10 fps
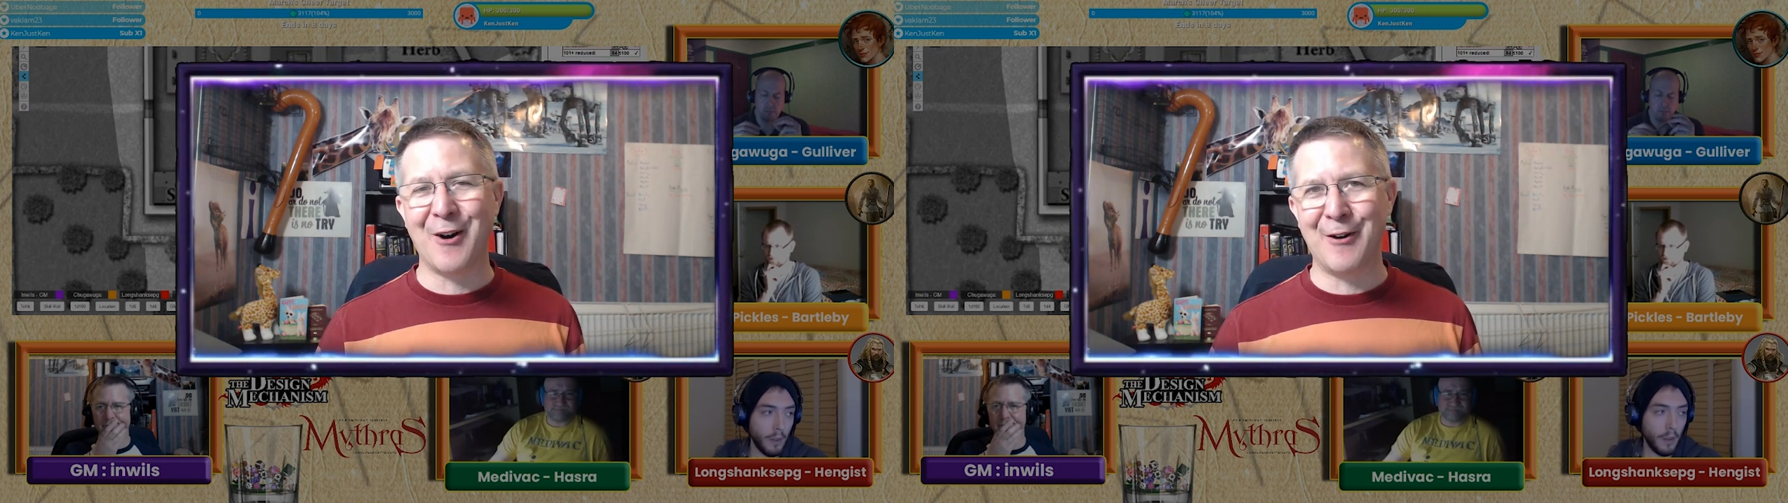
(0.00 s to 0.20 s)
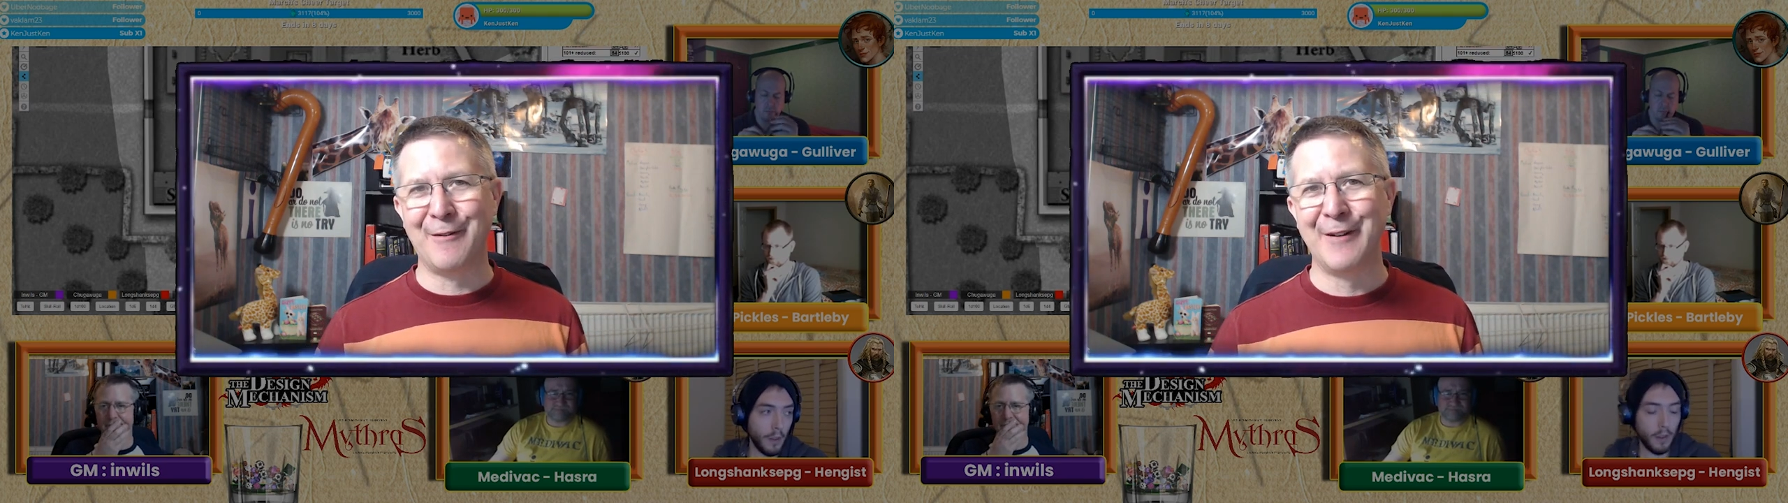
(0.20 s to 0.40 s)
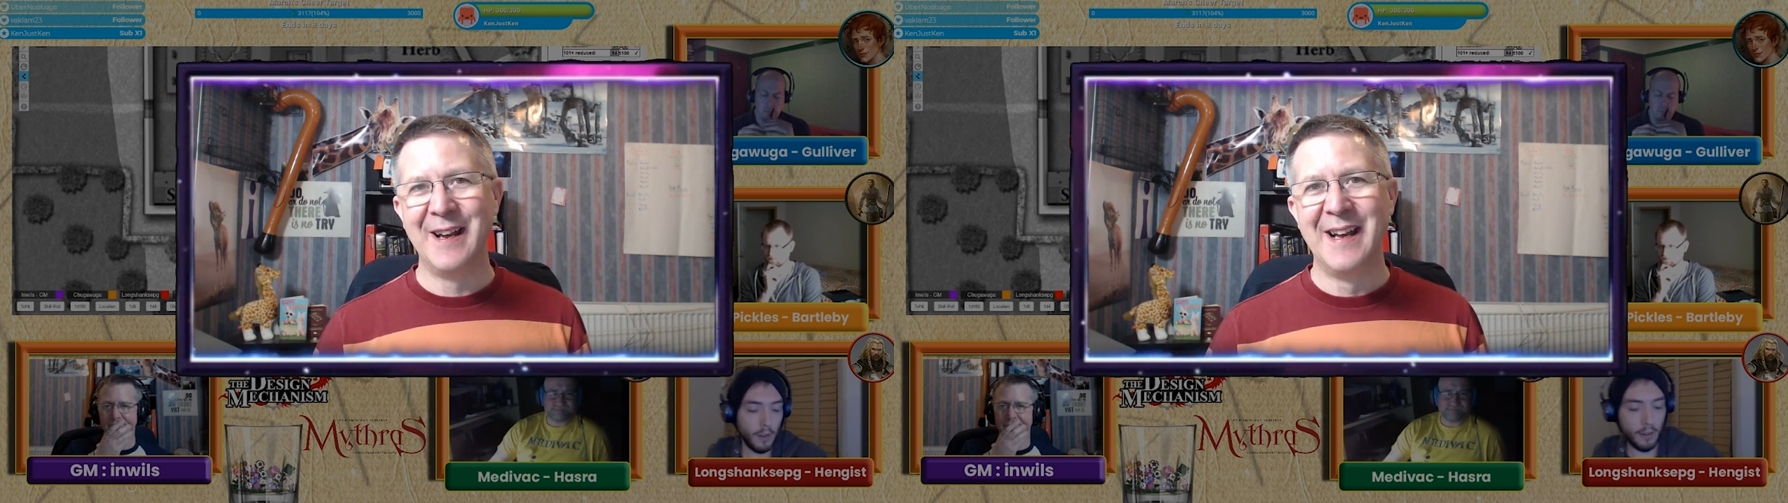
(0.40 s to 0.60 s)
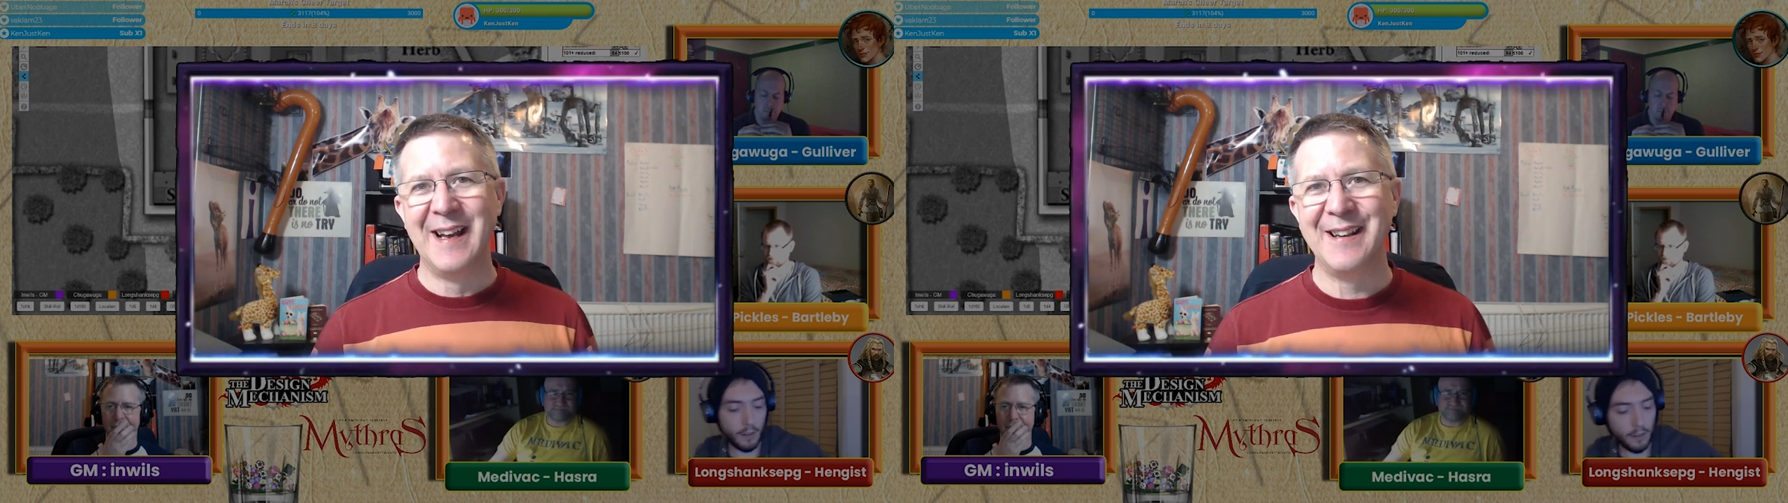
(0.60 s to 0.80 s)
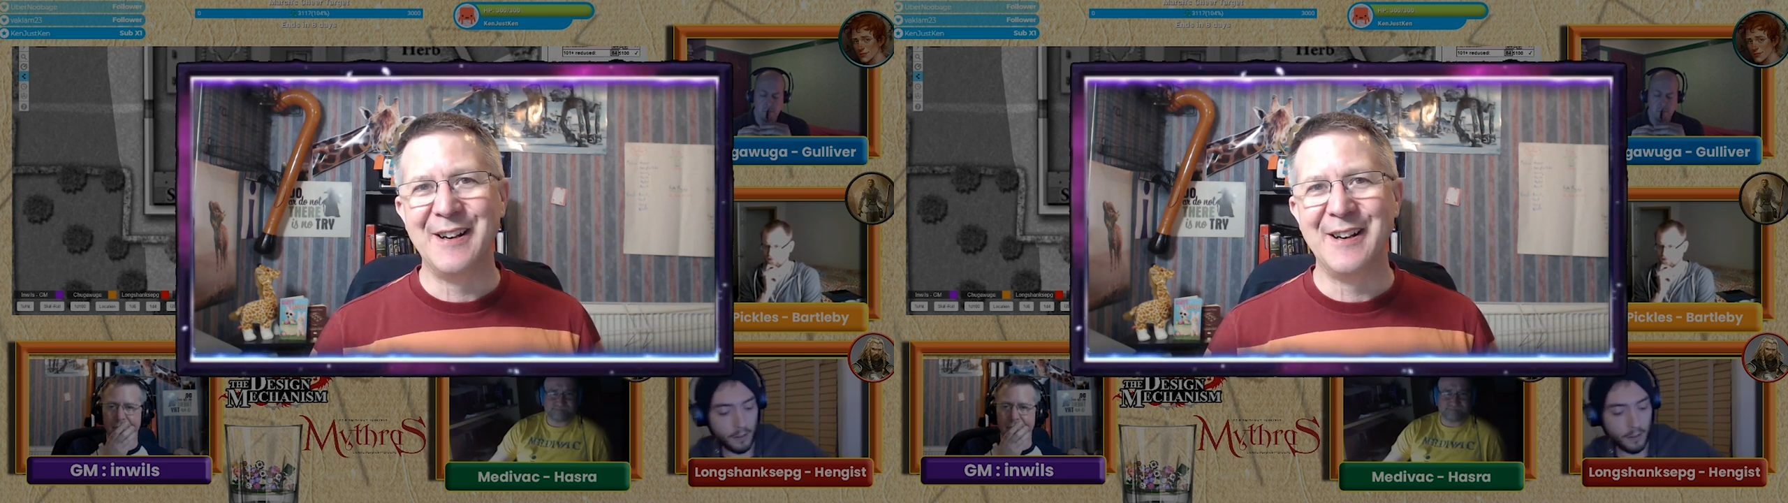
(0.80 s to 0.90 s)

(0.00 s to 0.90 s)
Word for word: off.